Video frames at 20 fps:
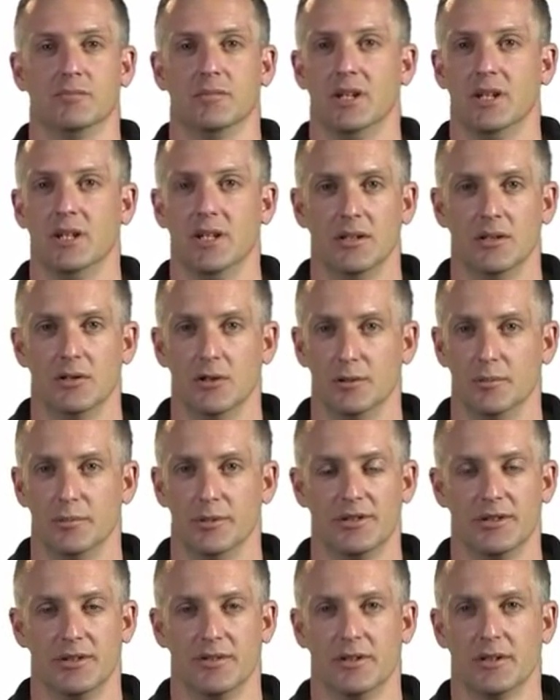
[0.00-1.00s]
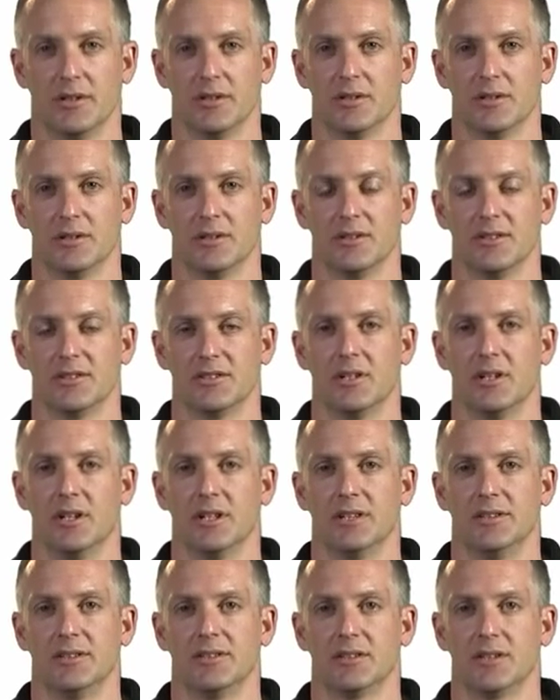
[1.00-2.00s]
In all Pacific
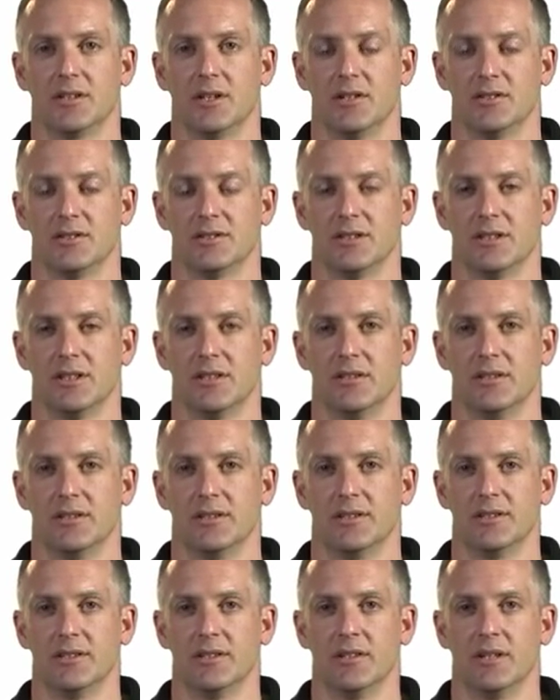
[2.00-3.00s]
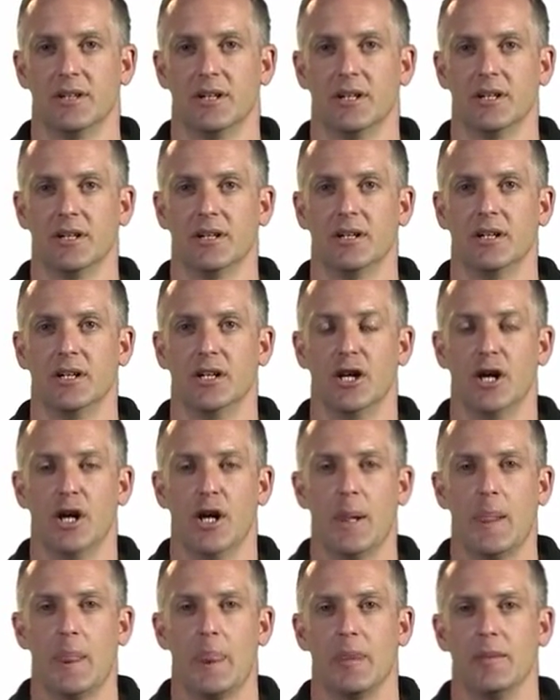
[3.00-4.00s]
societies and coastal areas, there are
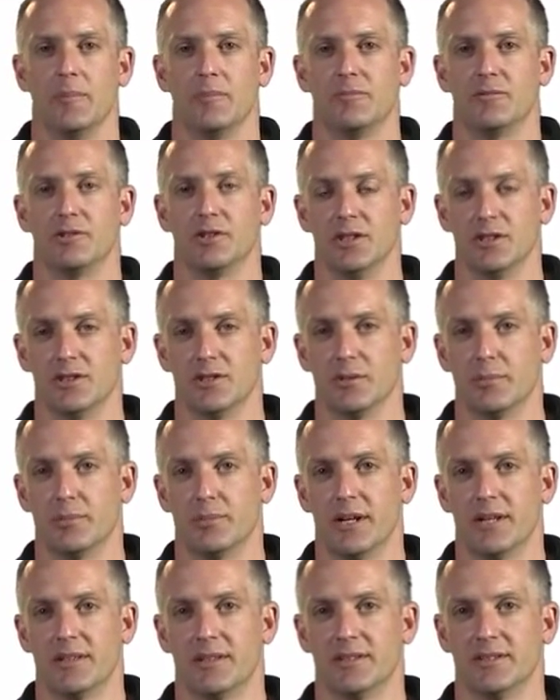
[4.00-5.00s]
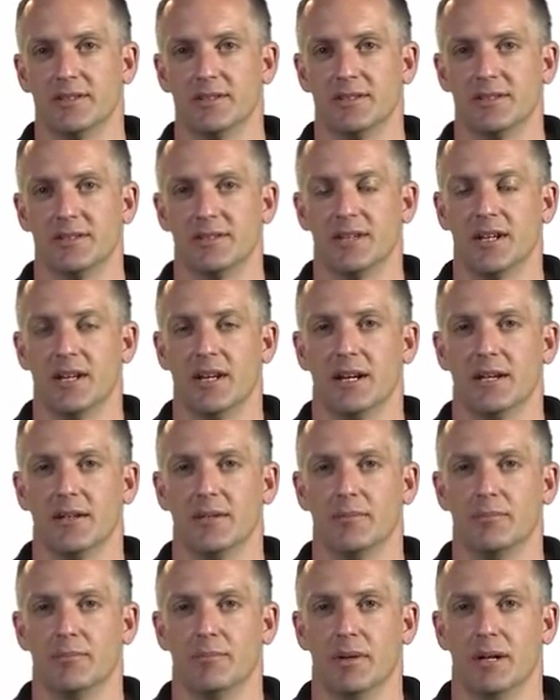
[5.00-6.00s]
traditional practices that
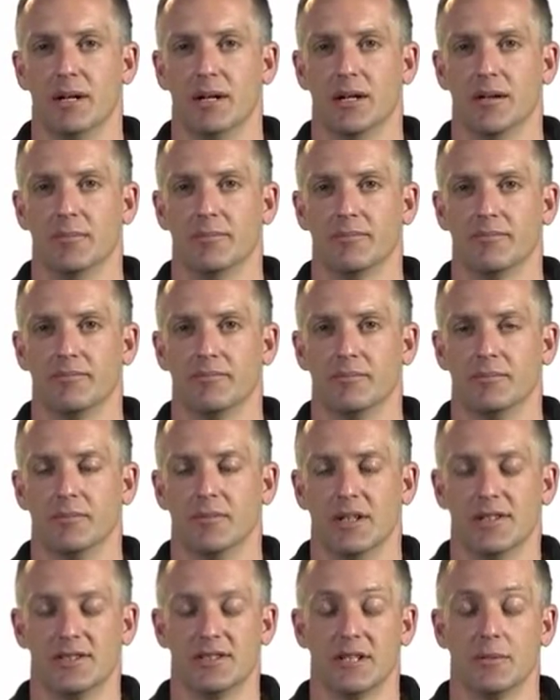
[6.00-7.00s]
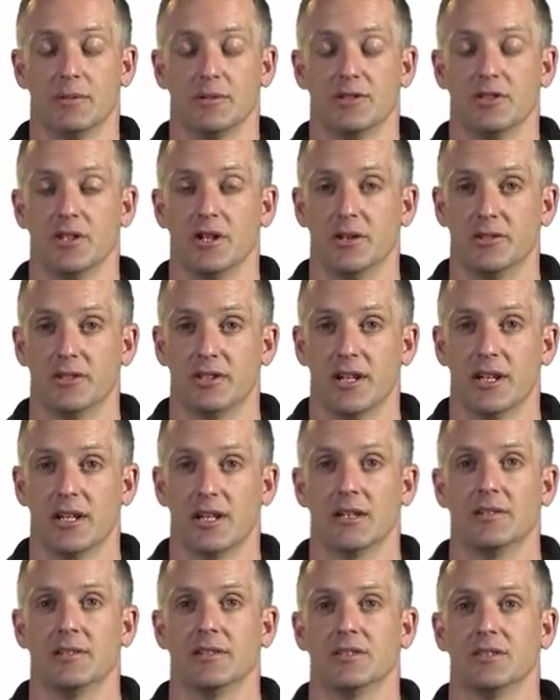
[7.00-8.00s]
establish no-take
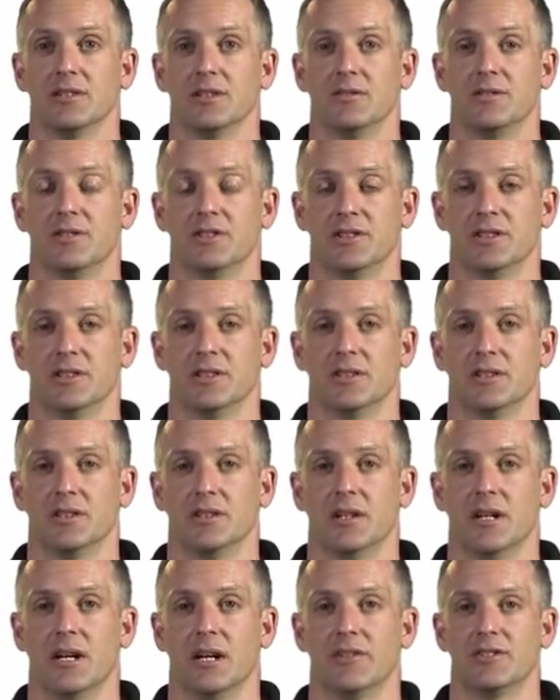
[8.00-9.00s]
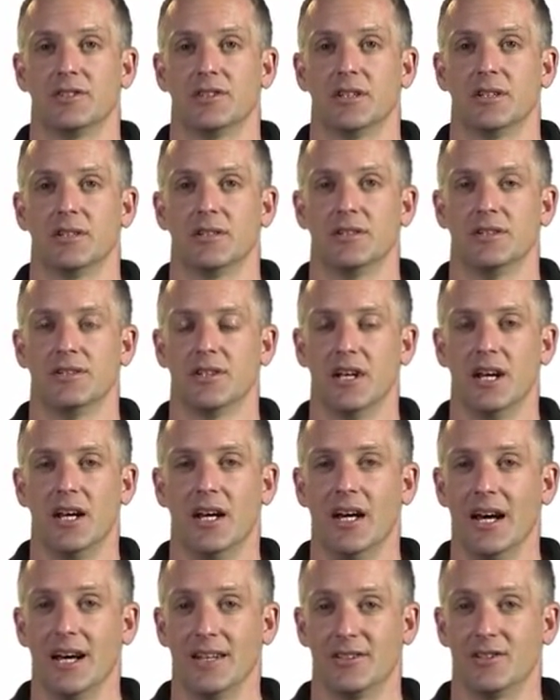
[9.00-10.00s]
areas, no fishing, no harvesting areas
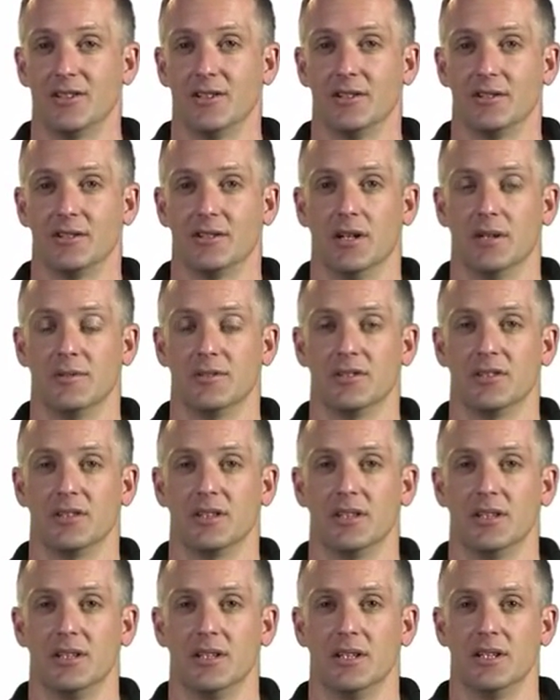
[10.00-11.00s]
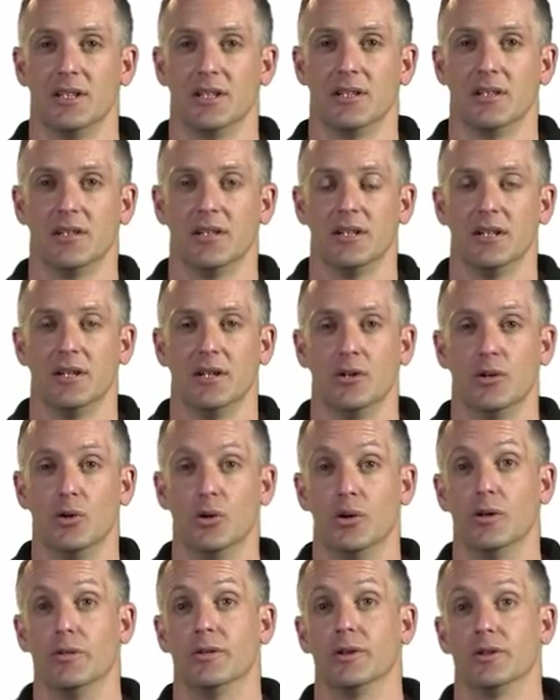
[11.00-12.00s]
at certain times of the year,
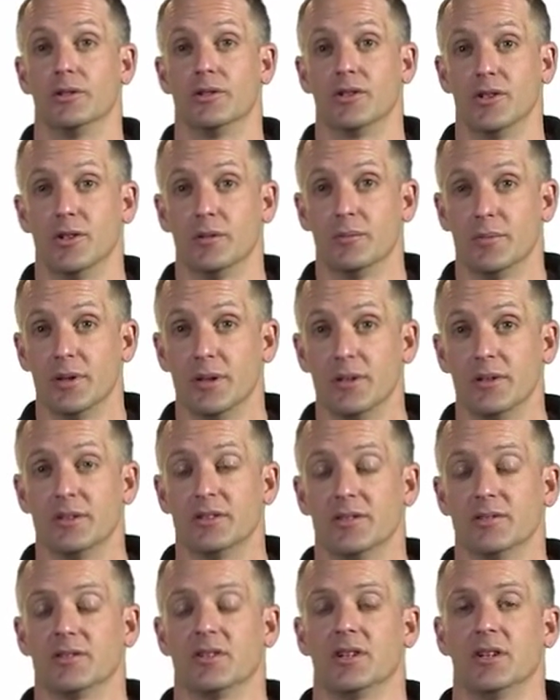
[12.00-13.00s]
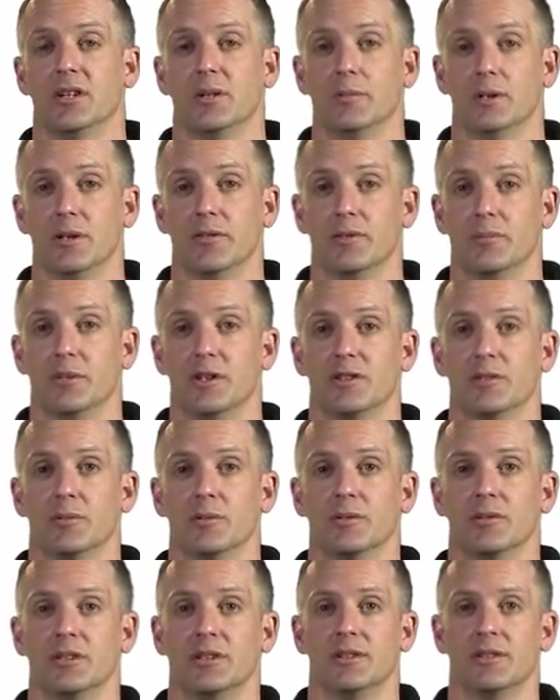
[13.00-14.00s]
or for certain periods of time over
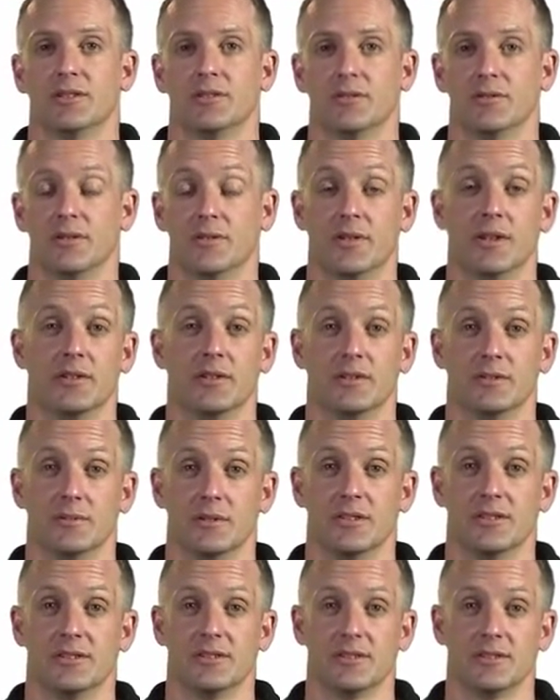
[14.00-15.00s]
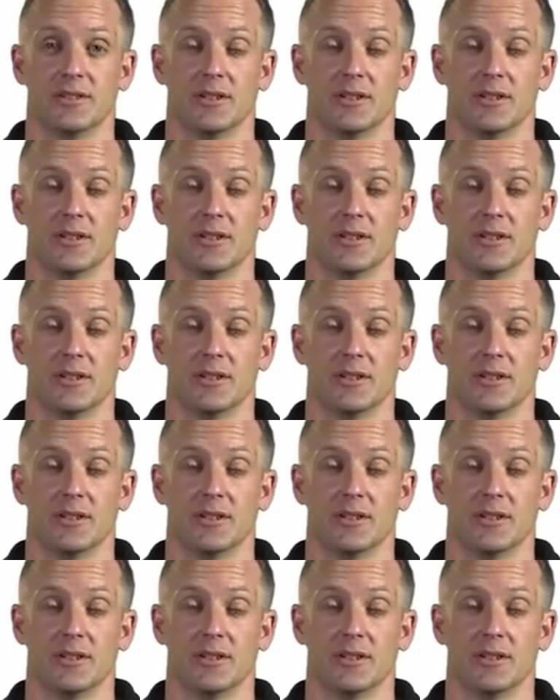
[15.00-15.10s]
multiple years for various reasons.